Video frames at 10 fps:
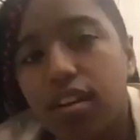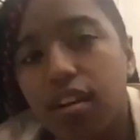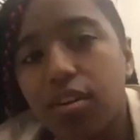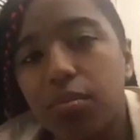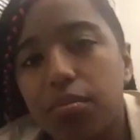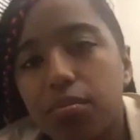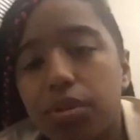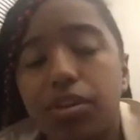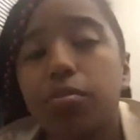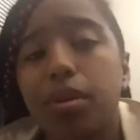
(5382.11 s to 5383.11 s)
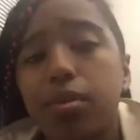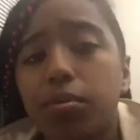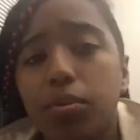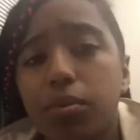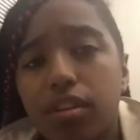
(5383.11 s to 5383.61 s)
are murdered by
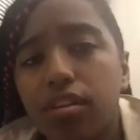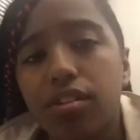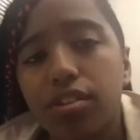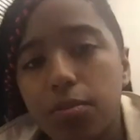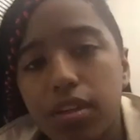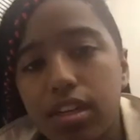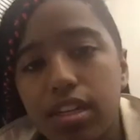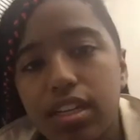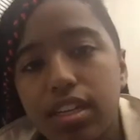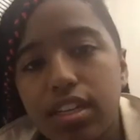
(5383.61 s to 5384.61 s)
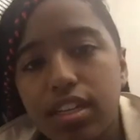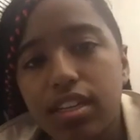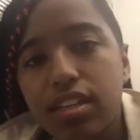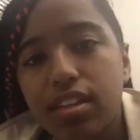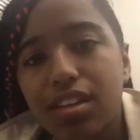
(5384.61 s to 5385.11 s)
people within our own community
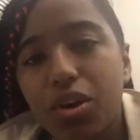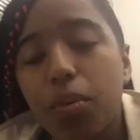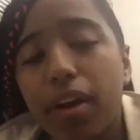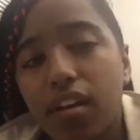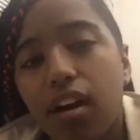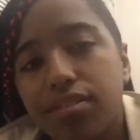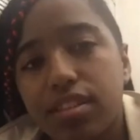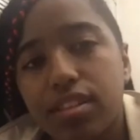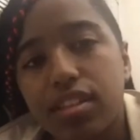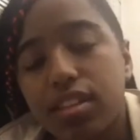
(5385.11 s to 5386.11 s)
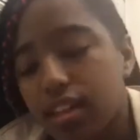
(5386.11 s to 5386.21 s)
quite often,